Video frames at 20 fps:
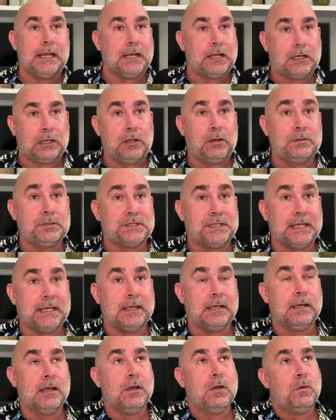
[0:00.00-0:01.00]
In
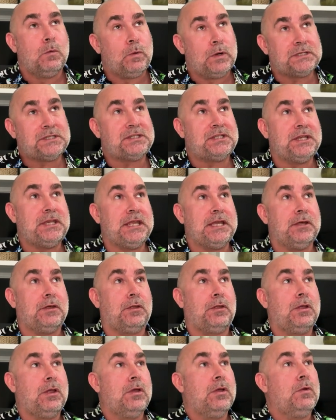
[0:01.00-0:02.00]
closing, what's the
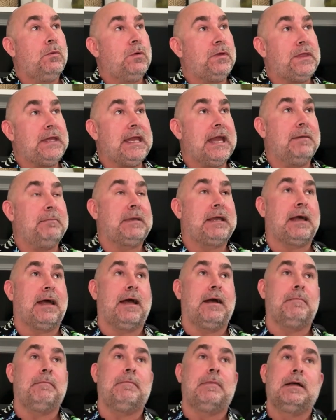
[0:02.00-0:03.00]
deal with the
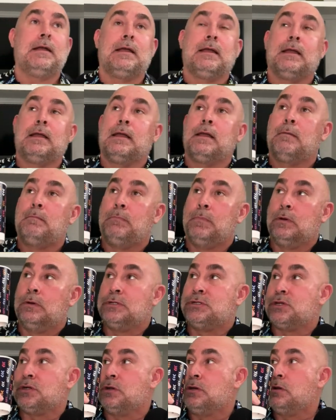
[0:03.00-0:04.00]
Mcom
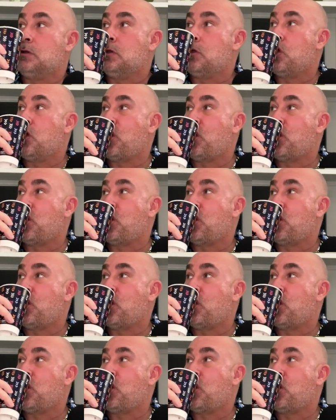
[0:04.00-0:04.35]
merger?